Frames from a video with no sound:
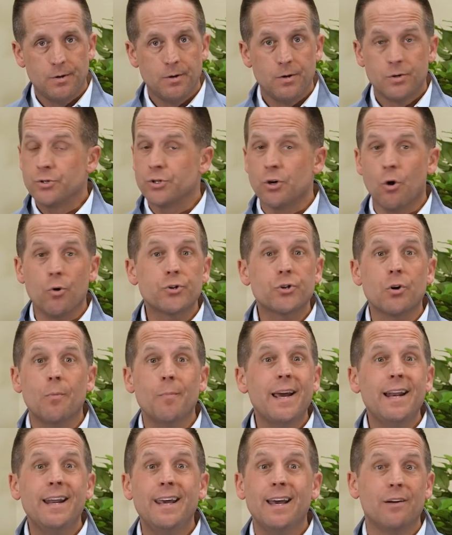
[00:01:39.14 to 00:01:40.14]
Social
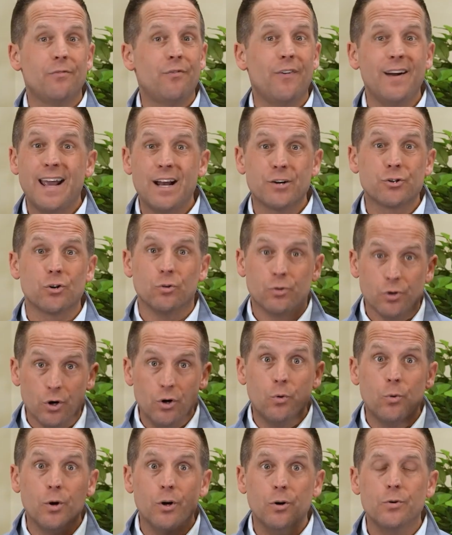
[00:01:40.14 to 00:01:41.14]
media and financial
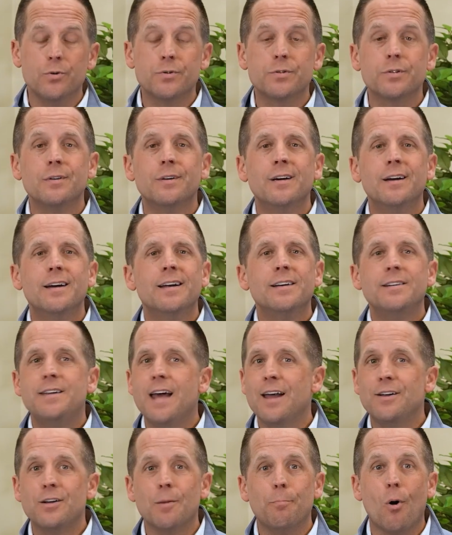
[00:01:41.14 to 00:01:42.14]
gurus
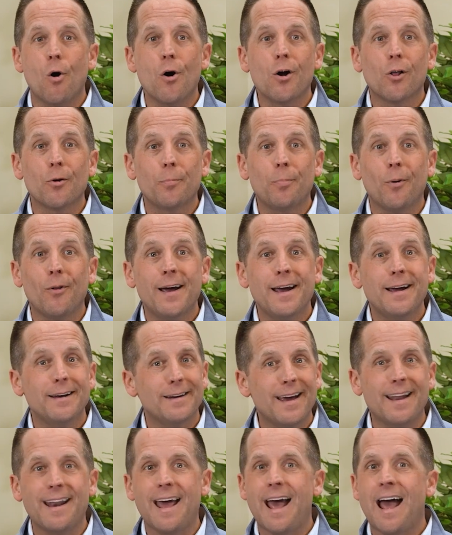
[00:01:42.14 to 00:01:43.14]
tend to boilerplate
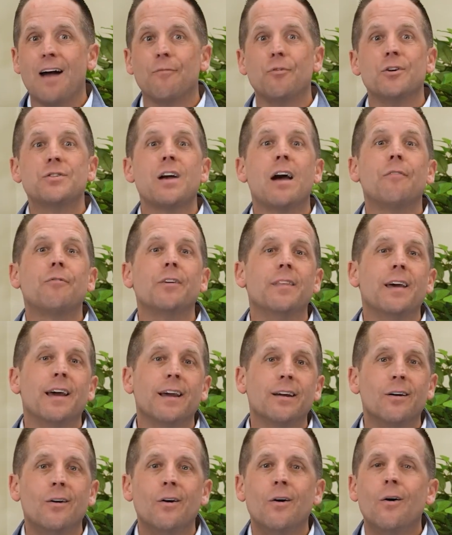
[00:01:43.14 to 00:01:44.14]
and average
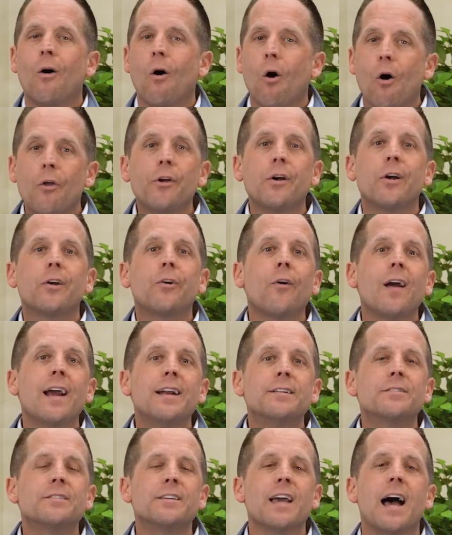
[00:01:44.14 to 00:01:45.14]
everything, or they
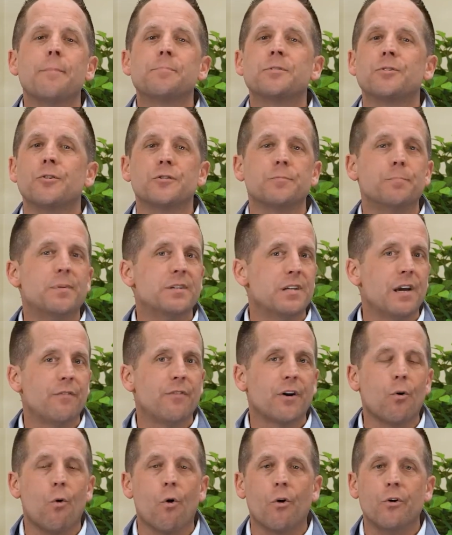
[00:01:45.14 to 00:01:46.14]
create steps or
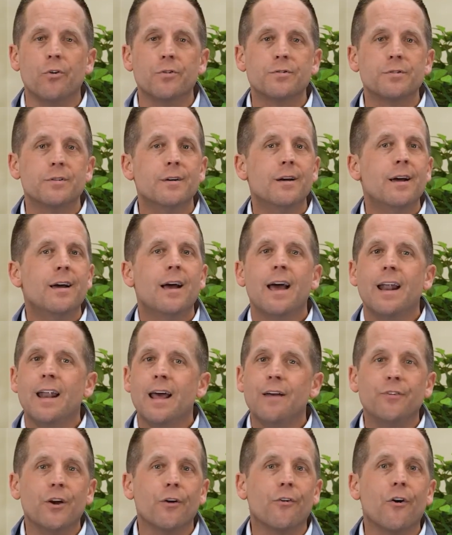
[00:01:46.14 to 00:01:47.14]
specific orders. And
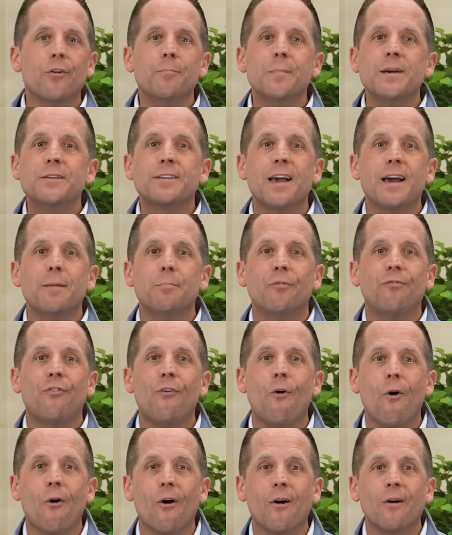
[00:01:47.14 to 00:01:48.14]
as you heard me say
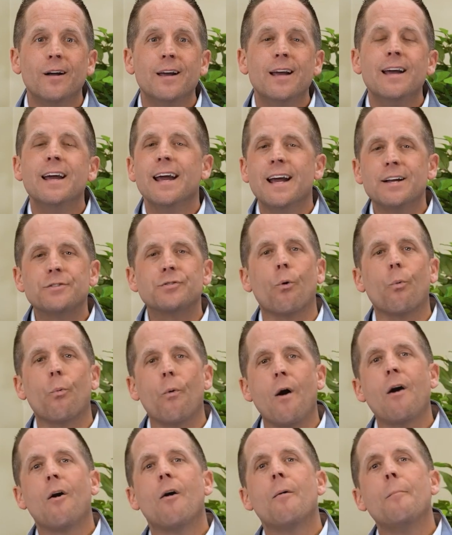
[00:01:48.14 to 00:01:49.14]
before, it's a
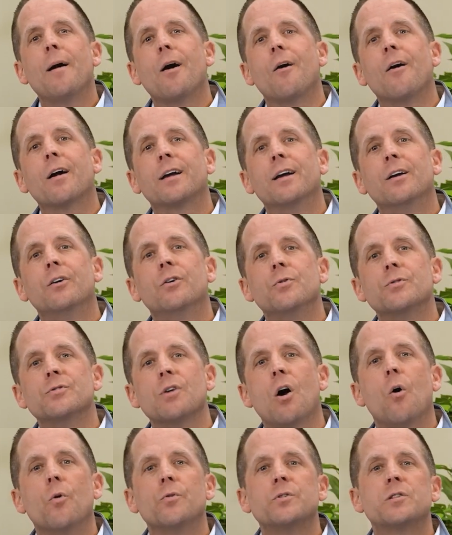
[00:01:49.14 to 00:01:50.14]
rare American whose
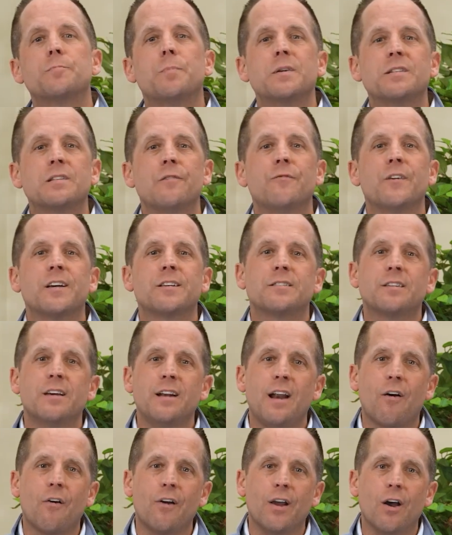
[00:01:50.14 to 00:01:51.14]
own specific
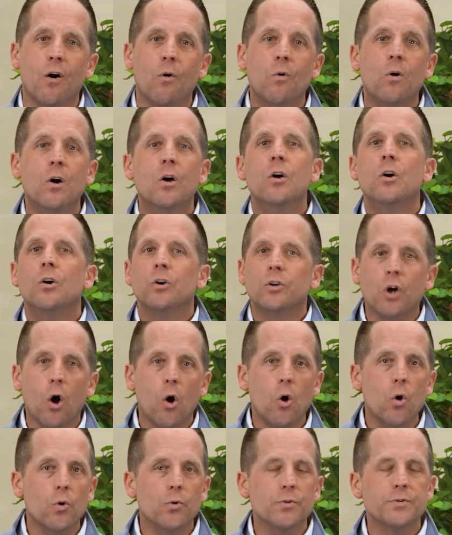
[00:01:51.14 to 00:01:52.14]
scenario,
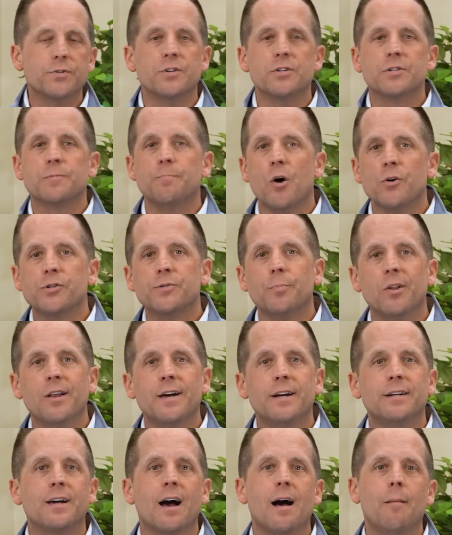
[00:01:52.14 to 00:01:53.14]
goals, disposable
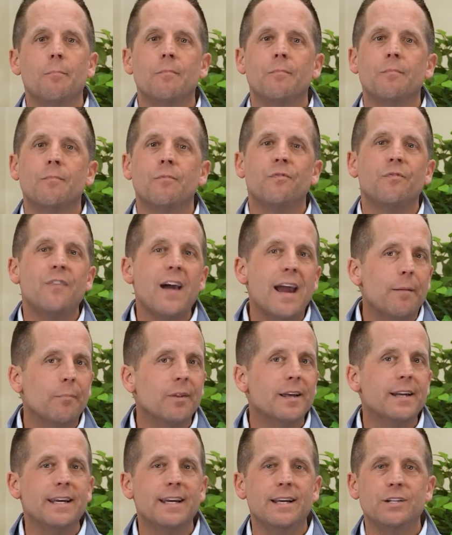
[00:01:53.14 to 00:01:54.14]
income,
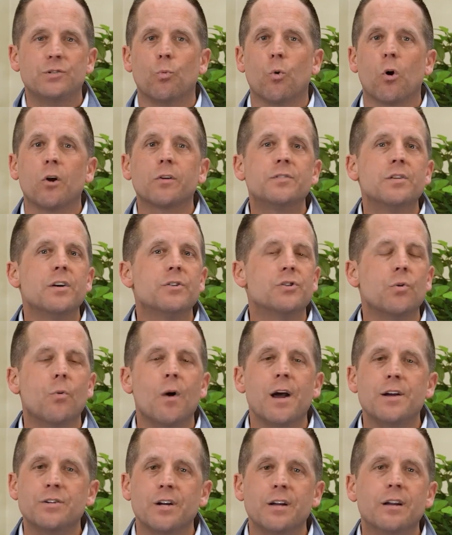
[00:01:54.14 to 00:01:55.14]
family needs, work
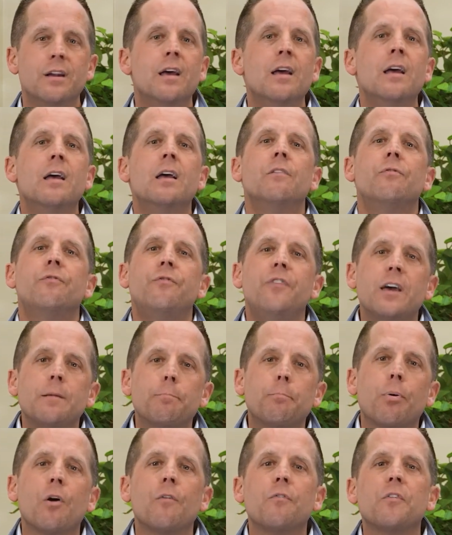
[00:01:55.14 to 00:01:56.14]
situation
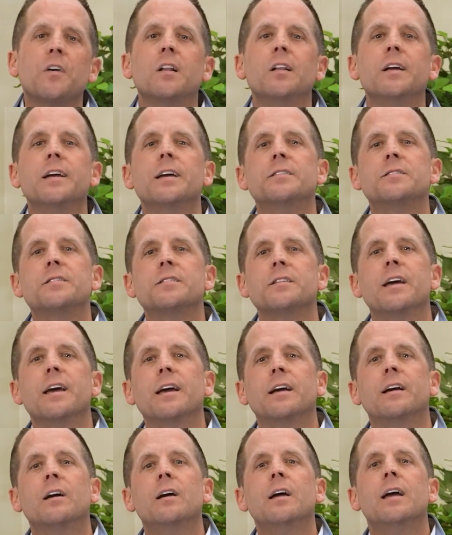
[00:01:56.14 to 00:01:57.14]
fit perfectly in
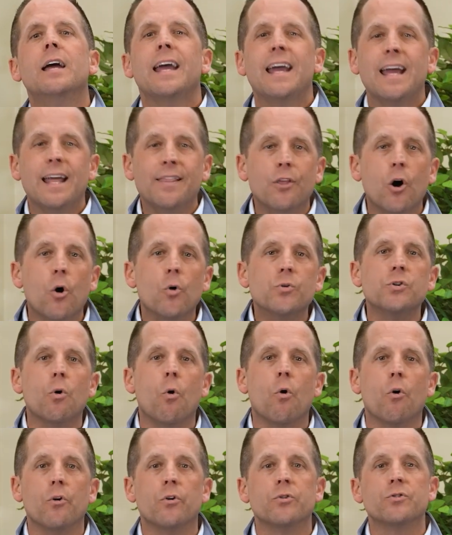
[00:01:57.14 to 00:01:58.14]
sync in those
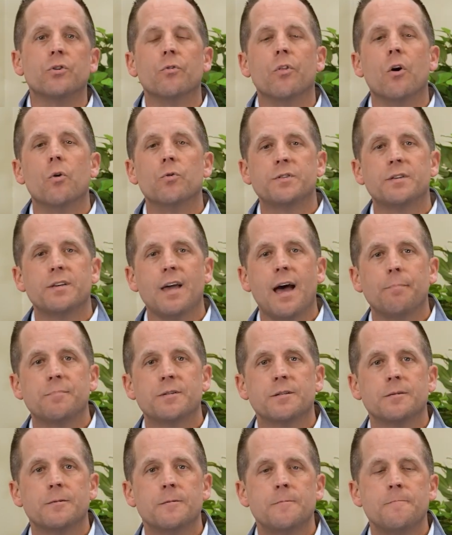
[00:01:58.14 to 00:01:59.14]
orders or those
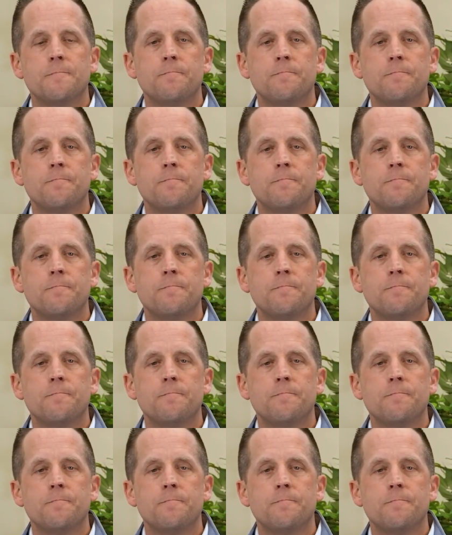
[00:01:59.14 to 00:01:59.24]
steps.